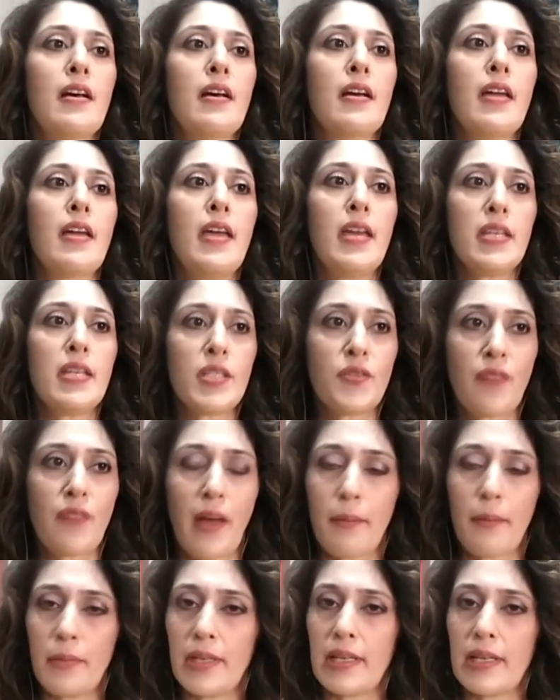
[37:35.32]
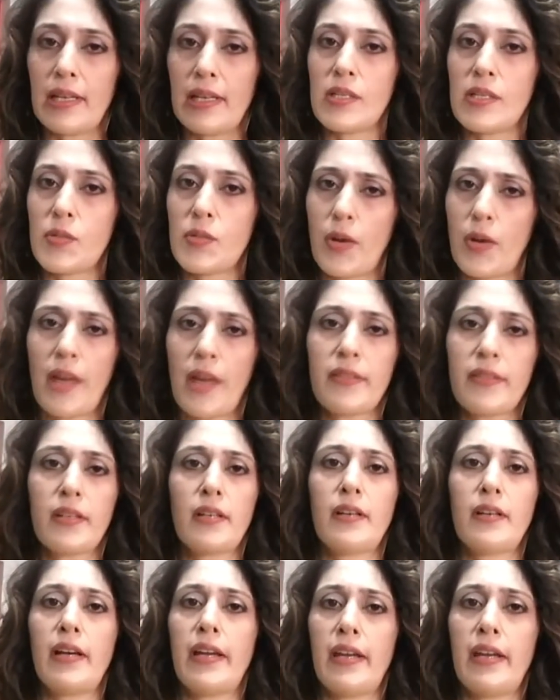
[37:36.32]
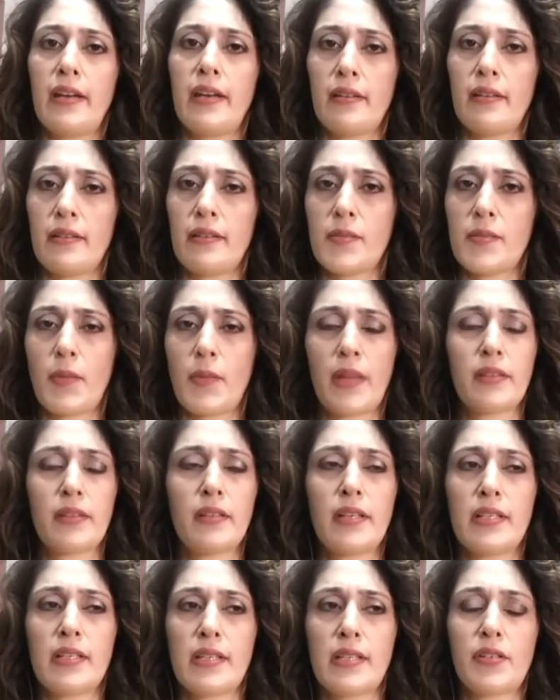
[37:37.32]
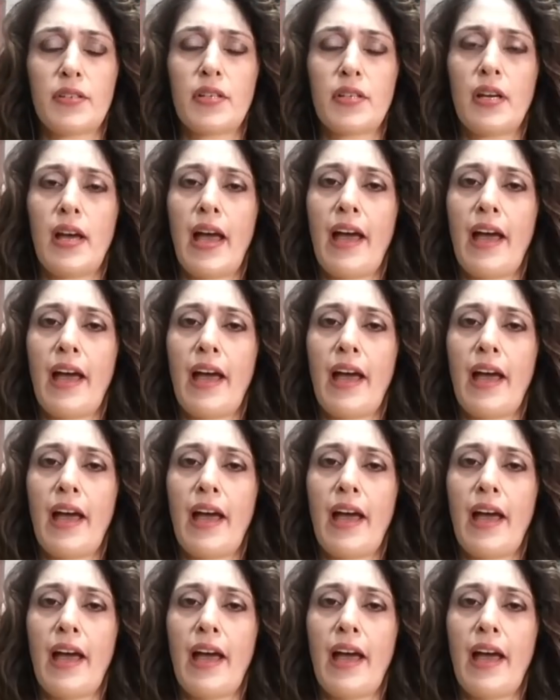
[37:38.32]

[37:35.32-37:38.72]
his family, his brother and his mother, etc.,